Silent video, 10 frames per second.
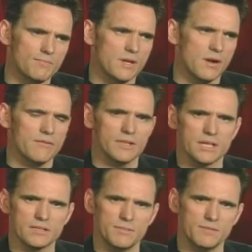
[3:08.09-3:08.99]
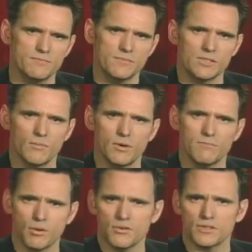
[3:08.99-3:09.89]
everything has to be
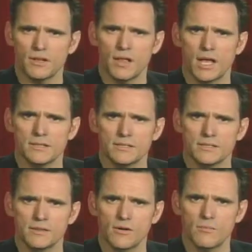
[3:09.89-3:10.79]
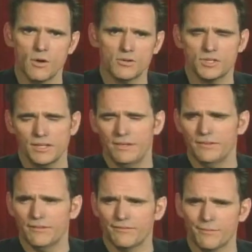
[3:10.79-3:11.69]
somewhat personalized, emotionally,
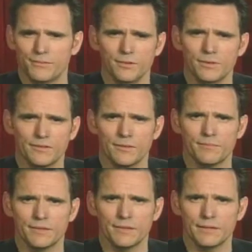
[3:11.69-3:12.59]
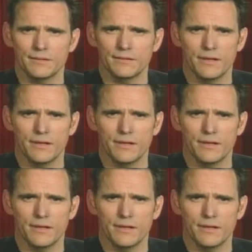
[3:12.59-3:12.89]
even if I'm doing something that